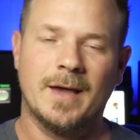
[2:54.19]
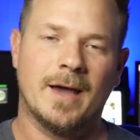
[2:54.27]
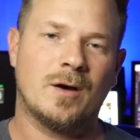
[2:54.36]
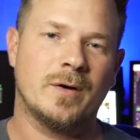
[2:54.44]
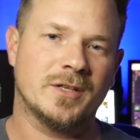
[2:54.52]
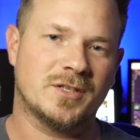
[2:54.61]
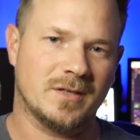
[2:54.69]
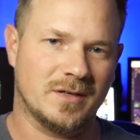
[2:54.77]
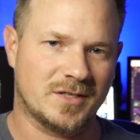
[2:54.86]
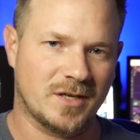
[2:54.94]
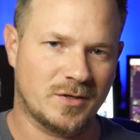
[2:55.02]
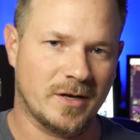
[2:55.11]
how
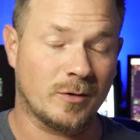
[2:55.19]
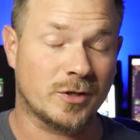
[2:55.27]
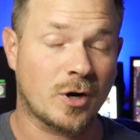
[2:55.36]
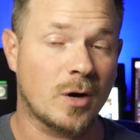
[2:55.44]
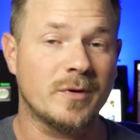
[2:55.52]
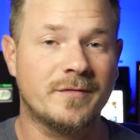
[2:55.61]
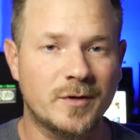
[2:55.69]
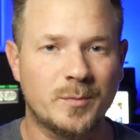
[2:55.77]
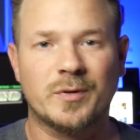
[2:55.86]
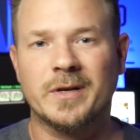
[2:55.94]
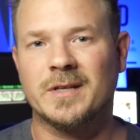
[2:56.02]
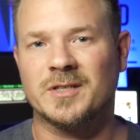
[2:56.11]
its carbon
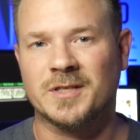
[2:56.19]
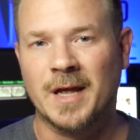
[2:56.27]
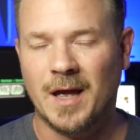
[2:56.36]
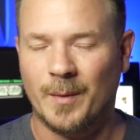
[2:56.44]
footprint is